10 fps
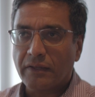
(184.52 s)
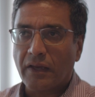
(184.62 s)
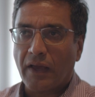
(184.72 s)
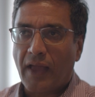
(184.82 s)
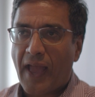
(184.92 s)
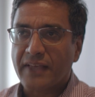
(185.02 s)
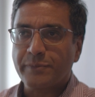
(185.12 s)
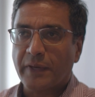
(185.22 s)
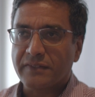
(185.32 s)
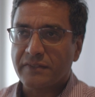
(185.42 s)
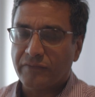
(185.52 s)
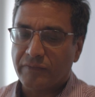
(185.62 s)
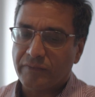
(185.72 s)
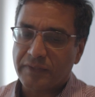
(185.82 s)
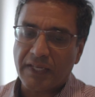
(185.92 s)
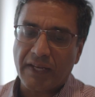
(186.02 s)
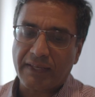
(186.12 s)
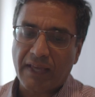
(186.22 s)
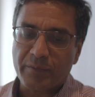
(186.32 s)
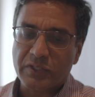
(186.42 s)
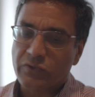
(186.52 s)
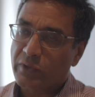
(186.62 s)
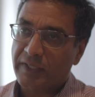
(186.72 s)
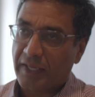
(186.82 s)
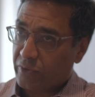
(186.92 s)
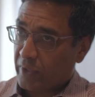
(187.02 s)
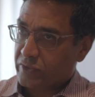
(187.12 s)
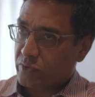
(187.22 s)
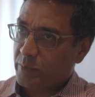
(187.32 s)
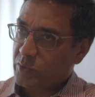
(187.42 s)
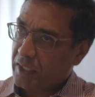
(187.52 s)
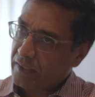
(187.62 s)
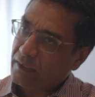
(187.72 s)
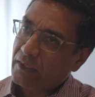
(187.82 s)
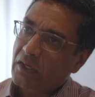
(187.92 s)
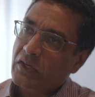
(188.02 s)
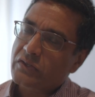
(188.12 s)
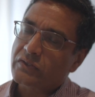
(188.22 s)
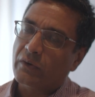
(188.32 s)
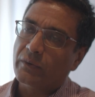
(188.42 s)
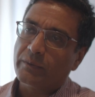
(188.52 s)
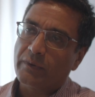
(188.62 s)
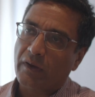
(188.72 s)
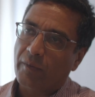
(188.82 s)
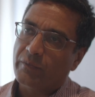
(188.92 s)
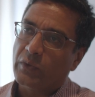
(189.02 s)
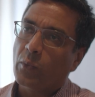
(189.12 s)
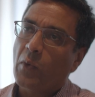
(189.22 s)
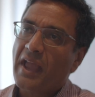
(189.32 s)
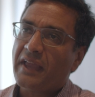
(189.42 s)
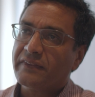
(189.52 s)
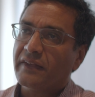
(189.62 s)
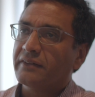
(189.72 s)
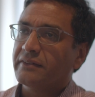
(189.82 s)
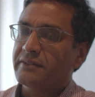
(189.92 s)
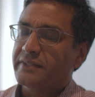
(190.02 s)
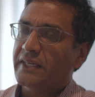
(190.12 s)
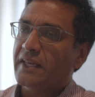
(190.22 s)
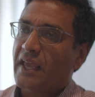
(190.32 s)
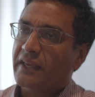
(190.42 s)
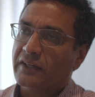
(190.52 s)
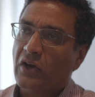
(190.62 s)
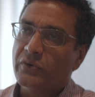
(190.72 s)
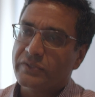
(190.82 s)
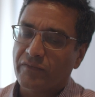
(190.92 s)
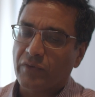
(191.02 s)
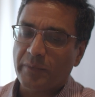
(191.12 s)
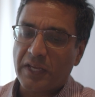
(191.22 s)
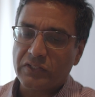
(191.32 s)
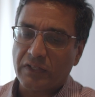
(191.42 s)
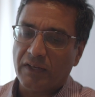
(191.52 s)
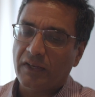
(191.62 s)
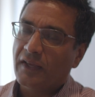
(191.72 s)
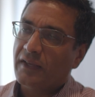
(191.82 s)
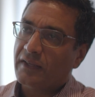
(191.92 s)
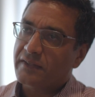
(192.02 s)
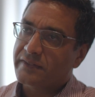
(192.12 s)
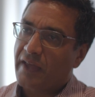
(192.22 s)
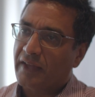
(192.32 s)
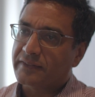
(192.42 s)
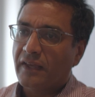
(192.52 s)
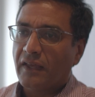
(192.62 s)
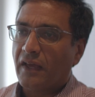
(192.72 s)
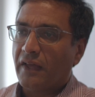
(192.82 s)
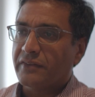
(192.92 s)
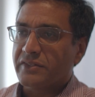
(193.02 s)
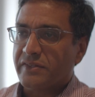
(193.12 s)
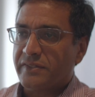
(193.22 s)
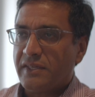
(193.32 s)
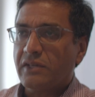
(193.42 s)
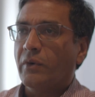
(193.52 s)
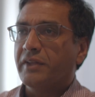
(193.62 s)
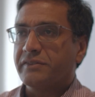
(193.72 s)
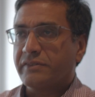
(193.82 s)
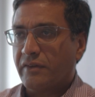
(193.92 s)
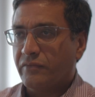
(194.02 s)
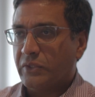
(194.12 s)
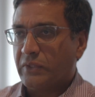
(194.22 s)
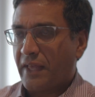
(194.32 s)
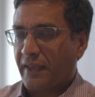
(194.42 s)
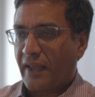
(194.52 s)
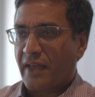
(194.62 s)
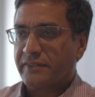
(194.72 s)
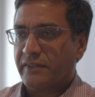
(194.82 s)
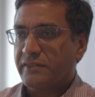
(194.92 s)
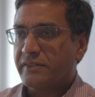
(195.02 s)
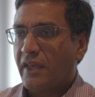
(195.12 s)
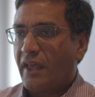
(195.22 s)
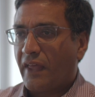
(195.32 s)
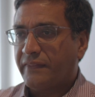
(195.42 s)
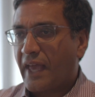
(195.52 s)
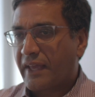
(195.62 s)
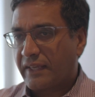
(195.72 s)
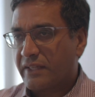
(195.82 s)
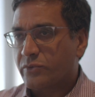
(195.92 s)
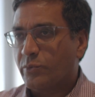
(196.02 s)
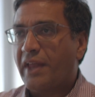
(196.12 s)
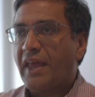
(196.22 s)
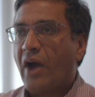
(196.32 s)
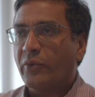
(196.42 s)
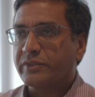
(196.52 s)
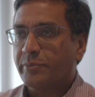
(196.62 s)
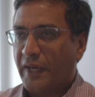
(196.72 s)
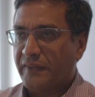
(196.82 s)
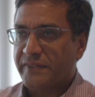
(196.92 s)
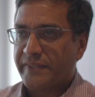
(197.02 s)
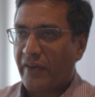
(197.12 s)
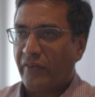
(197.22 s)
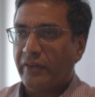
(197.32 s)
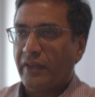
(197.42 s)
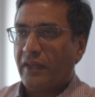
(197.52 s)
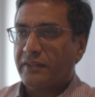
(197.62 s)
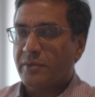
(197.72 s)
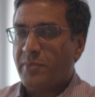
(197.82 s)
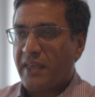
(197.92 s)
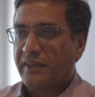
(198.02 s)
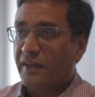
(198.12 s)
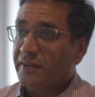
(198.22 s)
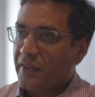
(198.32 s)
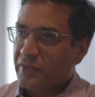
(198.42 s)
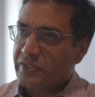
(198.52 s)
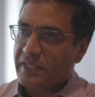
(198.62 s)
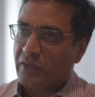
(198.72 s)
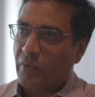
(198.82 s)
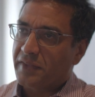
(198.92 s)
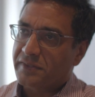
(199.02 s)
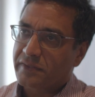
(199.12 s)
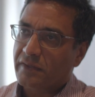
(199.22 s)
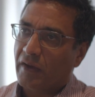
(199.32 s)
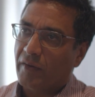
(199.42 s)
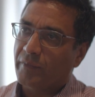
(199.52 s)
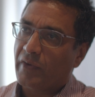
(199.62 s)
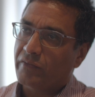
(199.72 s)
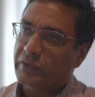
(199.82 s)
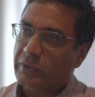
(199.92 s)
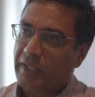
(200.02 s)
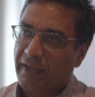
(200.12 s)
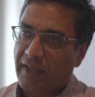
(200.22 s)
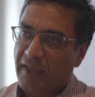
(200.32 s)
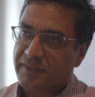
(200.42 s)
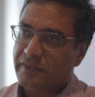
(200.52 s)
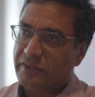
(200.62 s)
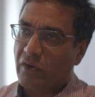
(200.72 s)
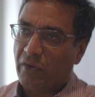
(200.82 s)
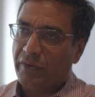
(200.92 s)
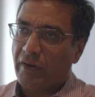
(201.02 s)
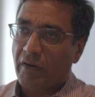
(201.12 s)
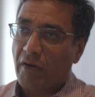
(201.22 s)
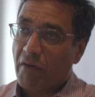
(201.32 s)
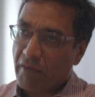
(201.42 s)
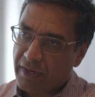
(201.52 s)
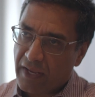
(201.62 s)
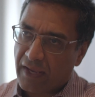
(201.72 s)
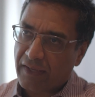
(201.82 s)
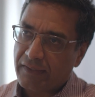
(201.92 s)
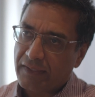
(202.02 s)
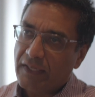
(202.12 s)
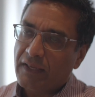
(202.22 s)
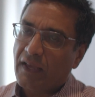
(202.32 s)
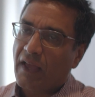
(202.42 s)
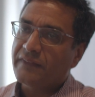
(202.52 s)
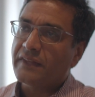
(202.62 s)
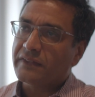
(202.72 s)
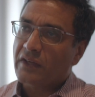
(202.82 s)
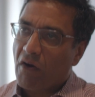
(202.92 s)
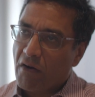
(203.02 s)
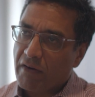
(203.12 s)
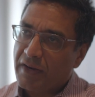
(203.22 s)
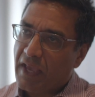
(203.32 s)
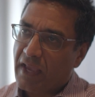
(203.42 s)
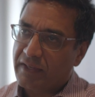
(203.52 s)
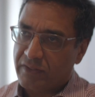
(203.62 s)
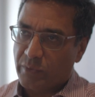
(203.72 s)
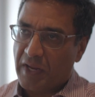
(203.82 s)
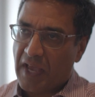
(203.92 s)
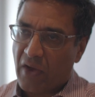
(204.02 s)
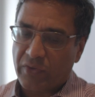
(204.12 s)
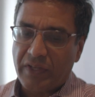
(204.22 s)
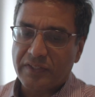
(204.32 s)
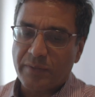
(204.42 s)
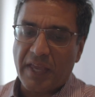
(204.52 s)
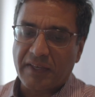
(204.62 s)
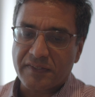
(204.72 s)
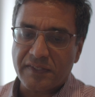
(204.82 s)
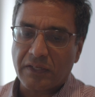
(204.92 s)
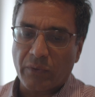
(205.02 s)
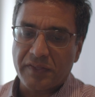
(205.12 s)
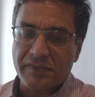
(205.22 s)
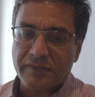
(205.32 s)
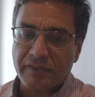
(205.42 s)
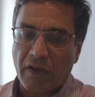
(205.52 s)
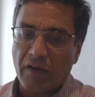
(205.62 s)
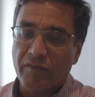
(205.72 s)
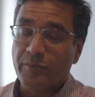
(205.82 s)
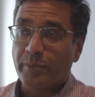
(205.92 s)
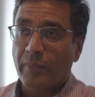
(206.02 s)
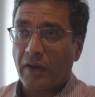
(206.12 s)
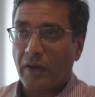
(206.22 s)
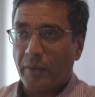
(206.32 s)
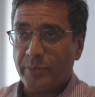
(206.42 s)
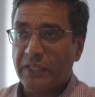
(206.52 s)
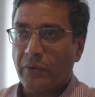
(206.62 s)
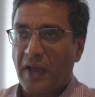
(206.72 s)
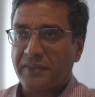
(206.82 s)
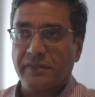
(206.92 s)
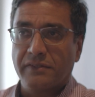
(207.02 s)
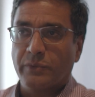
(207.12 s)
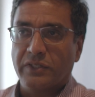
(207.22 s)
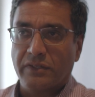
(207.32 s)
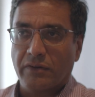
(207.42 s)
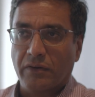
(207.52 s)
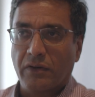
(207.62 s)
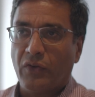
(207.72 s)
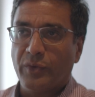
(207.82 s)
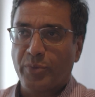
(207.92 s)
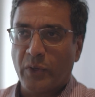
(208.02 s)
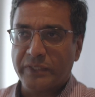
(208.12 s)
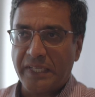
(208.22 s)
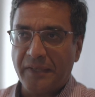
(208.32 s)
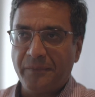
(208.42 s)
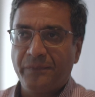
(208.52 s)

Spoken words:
aspects of DNA chemistry like transcription. So the way that DNA encodes information is that there's a sequence of nucleic acids, and that gets read out by the cell to make another sequence of nucleic acids called RNA. And then the RNA is read out to make a sequence of amino acids, which are called a protein.